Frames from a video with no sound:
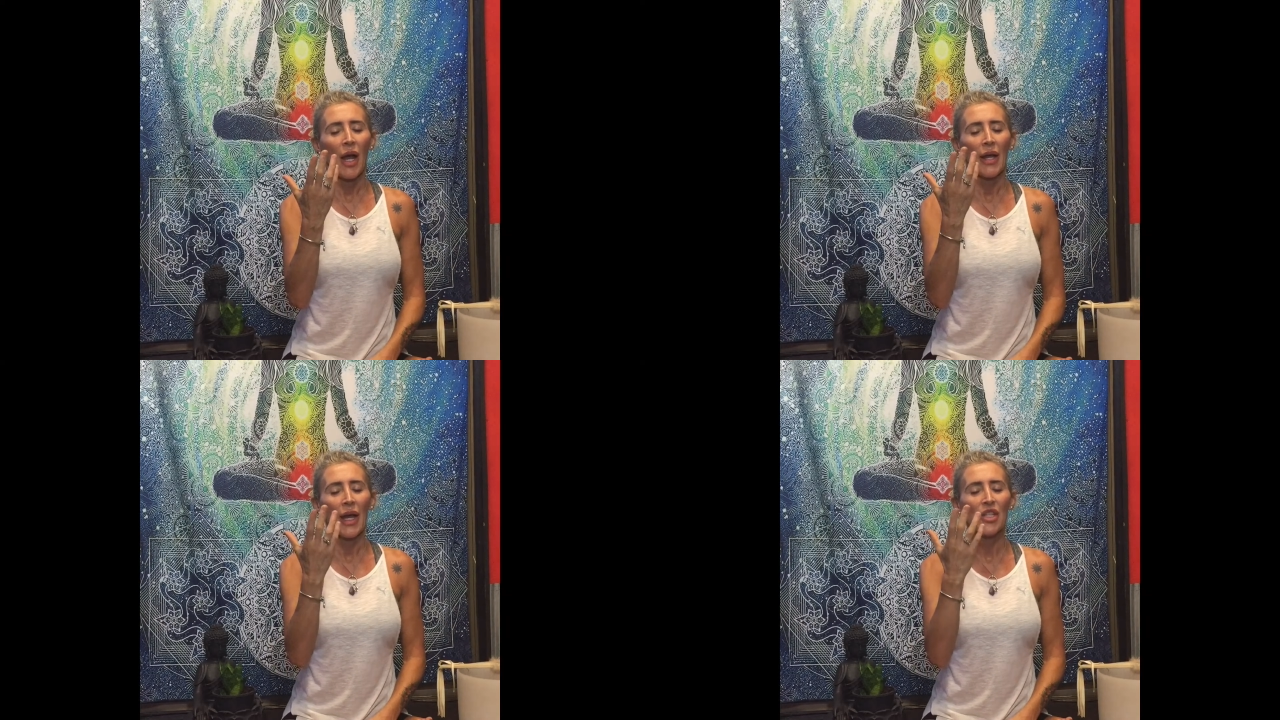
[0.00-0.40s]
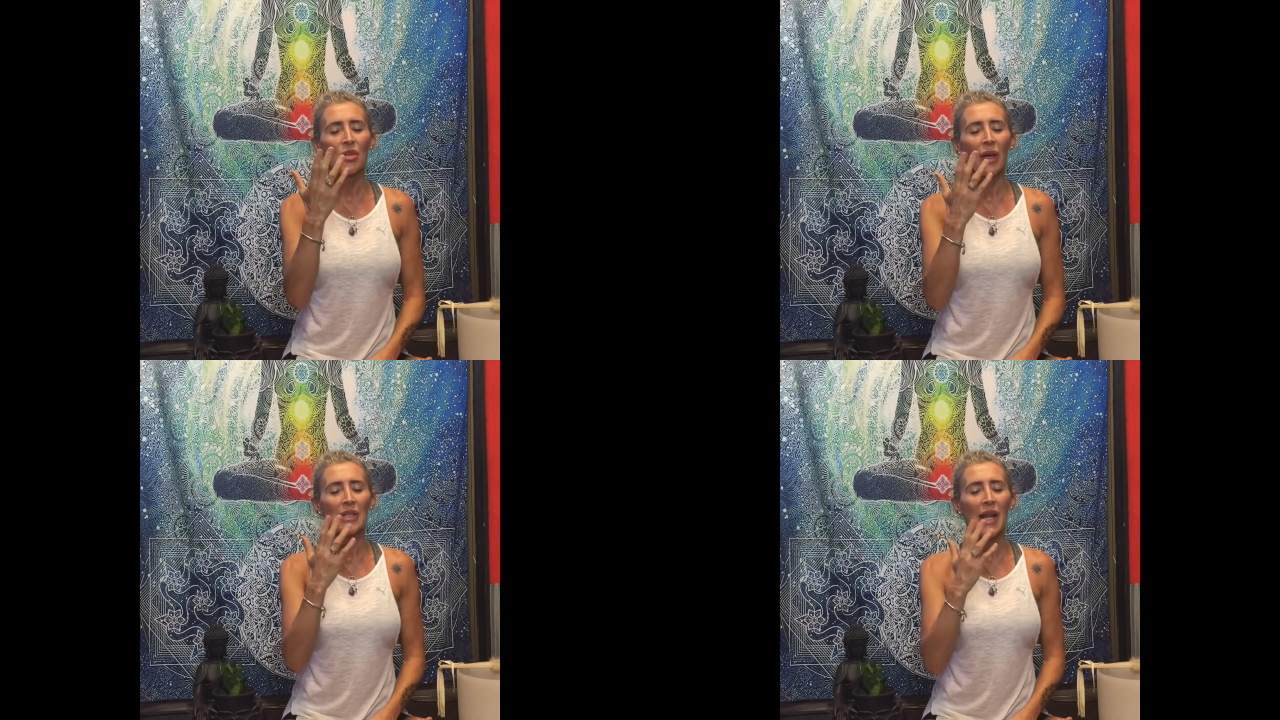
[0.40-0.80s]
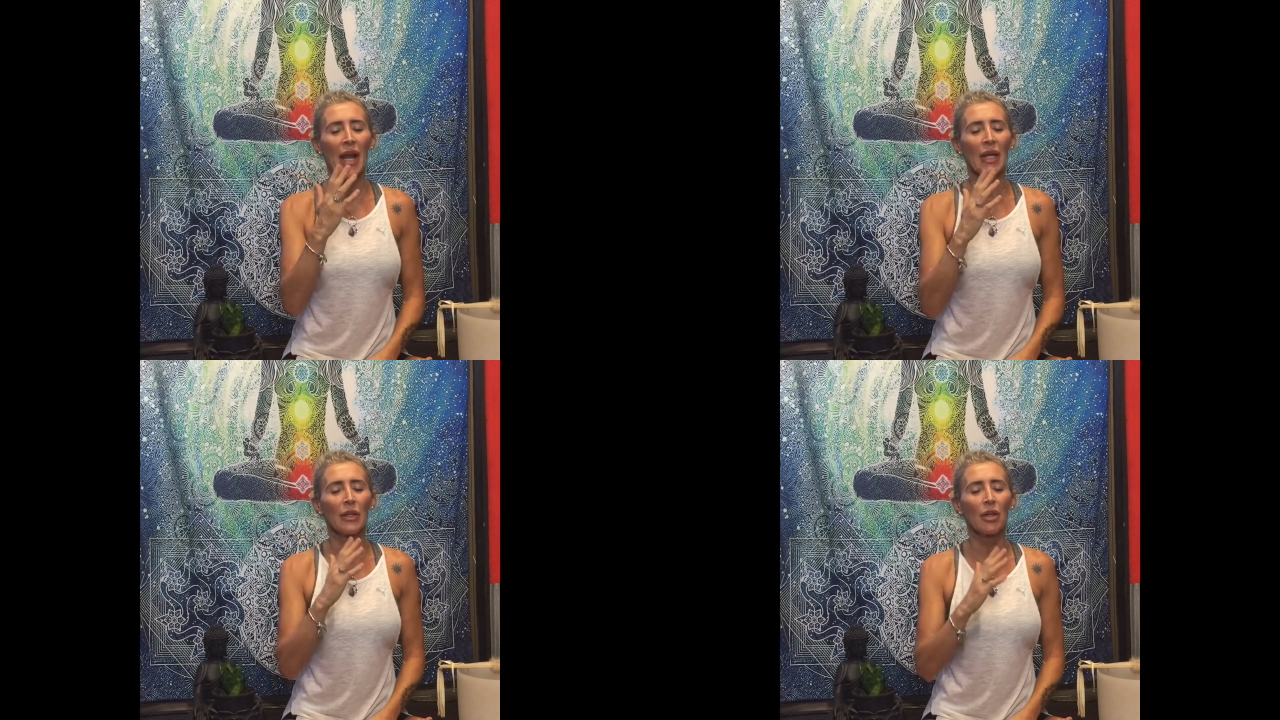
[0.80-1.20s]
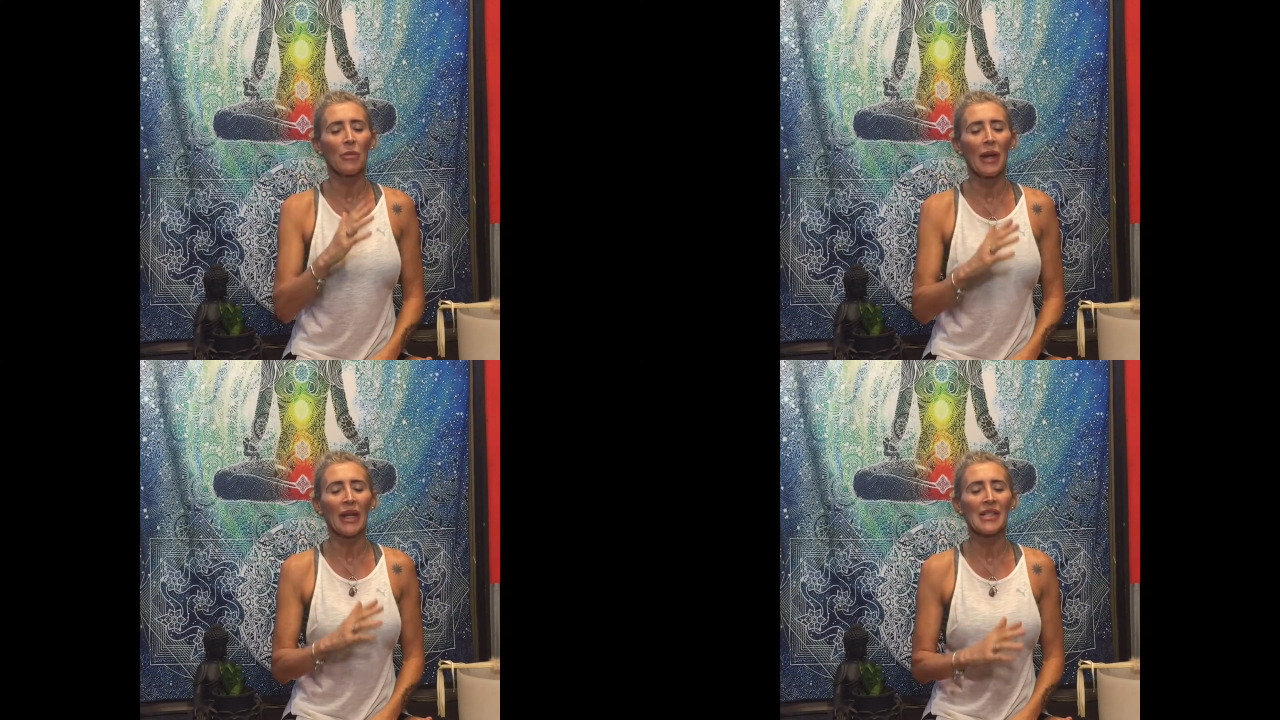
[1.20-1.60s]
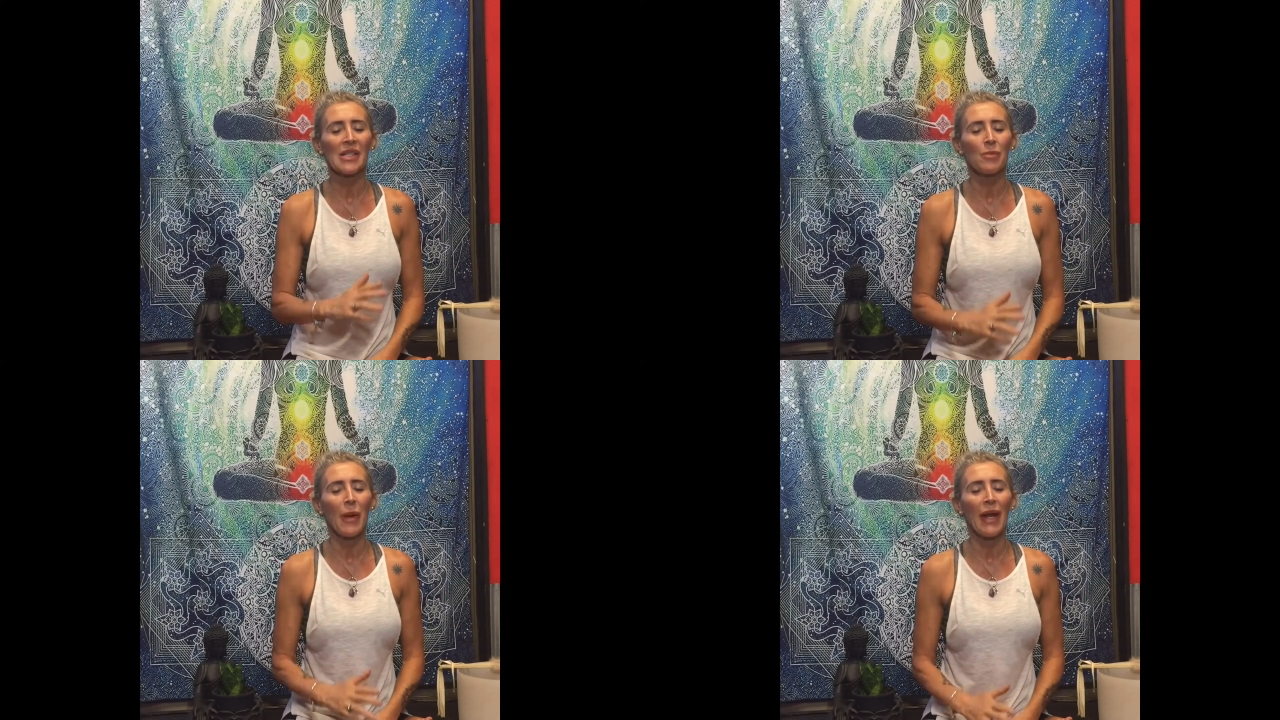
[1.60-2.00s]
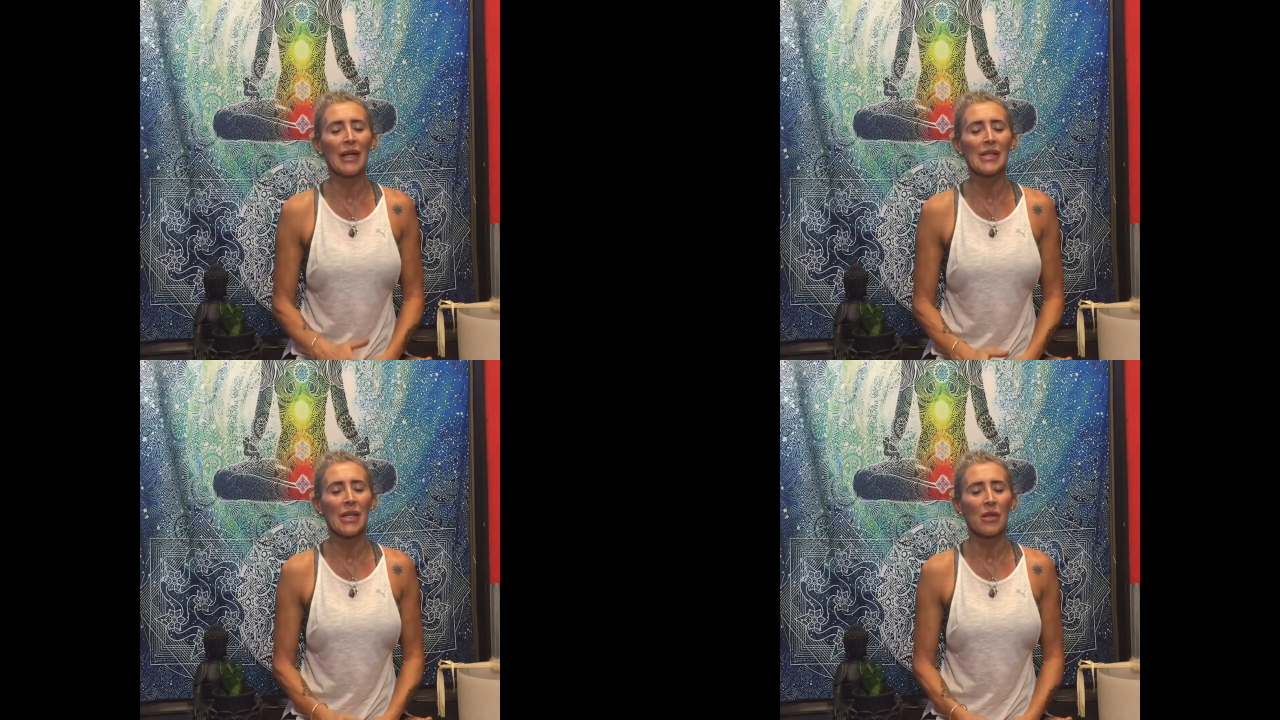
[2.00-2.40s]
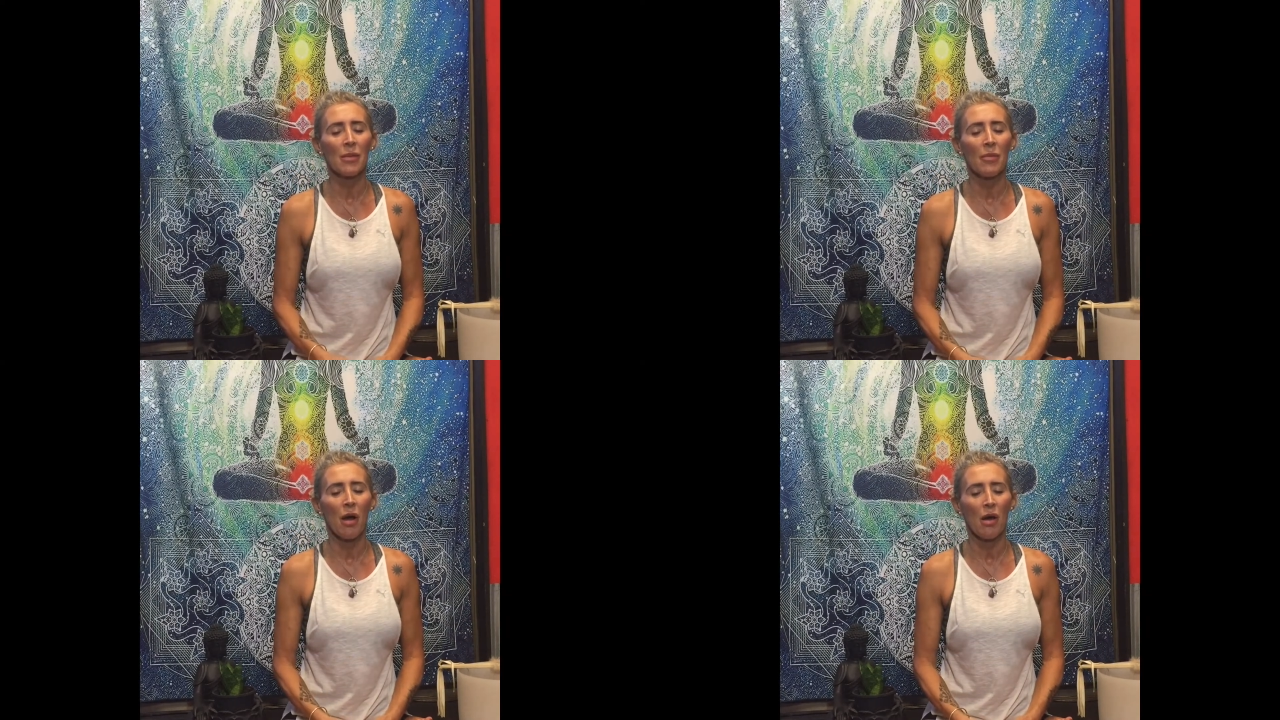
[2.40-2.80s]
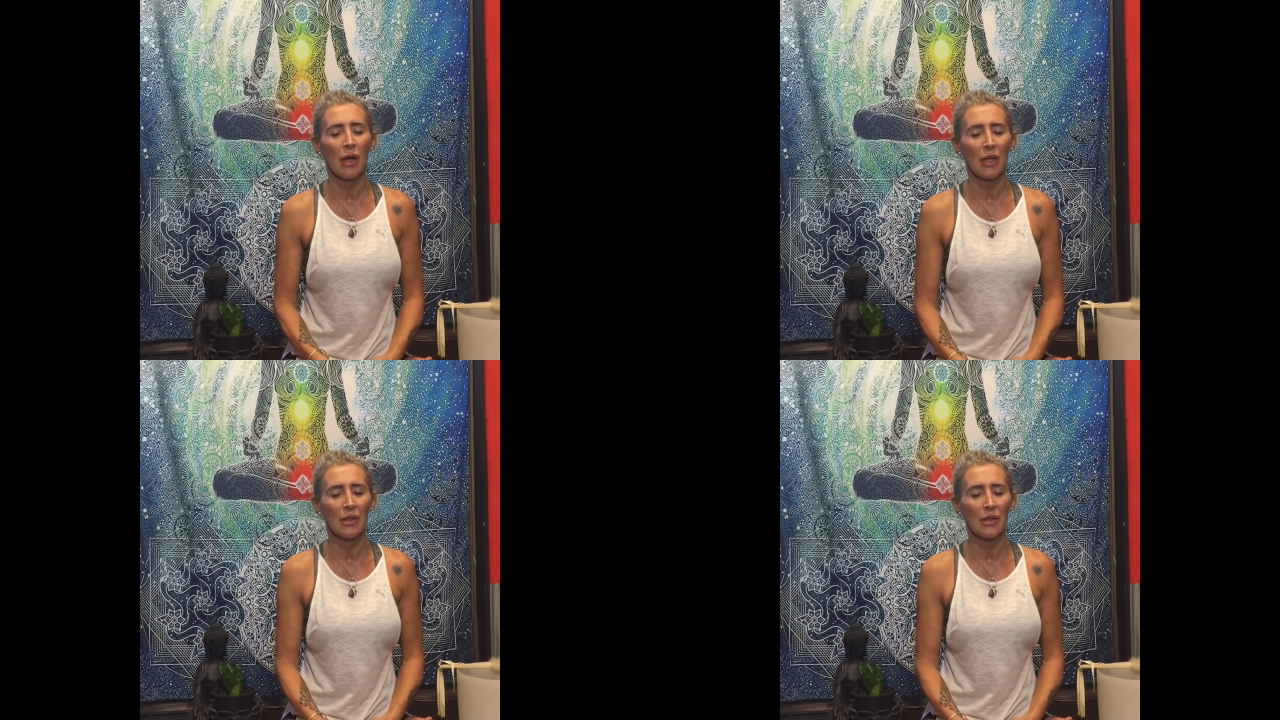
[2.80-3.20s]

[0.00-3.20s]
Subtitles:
And as you exhale, you make space in the mind.